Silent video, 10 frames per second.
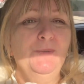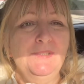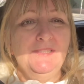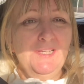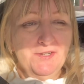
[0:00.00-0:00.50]

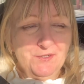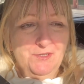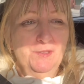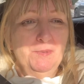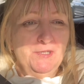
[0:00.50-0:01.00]
What's that
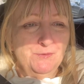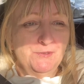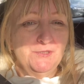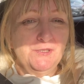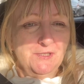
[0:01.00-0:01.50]
all about?
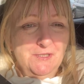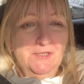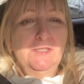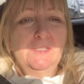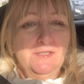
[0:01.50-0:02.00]

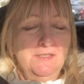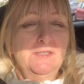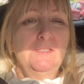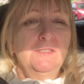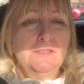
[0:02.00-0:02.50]

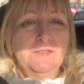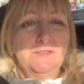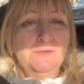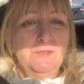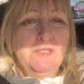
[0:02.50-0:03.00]

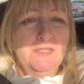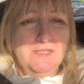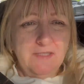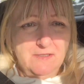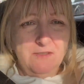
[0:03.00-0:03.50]
So yeah,
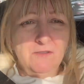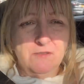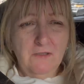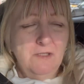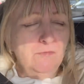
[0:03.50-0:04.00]

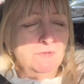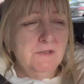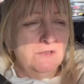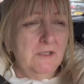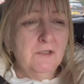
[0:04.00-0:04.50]
oh, it
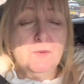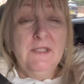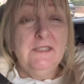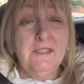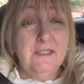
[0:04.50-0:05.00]
was, no, I
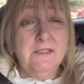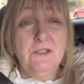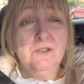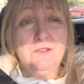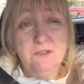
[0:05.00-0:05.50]
didn't eat
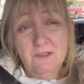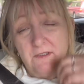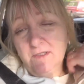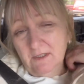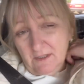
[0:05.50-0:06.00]
it all.
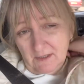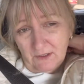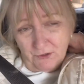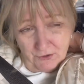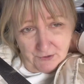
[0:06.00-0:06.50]
I
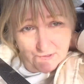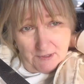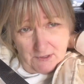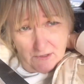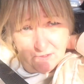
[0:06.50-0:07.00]
couldn't
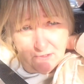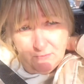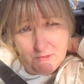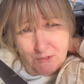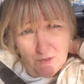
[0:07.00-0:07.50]
eat it all, it
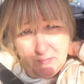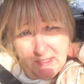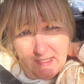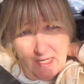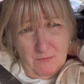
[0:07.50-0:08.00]
was too
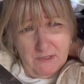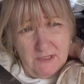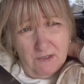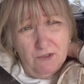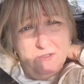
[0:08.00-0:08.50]
big. Howard,
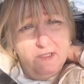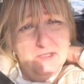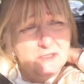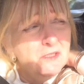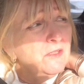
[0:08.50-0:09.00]
that's all
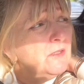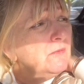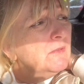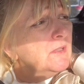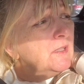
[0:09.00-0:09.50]
is, I had
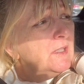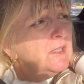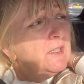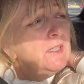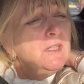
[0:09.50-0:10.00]
Two.
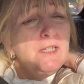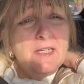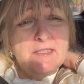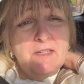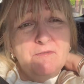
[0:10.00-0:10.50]
He
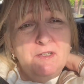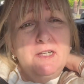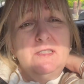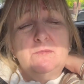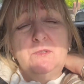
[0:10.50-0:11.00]
ate every
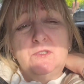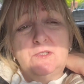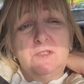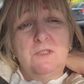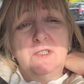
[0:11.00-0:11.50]
last
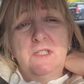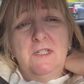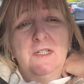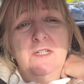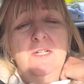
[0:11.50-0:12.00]
morsel. Not
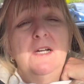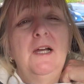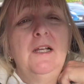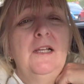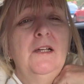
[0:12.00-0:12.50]
two.
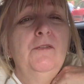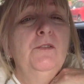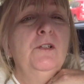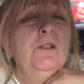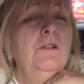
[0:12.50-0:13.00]
I left.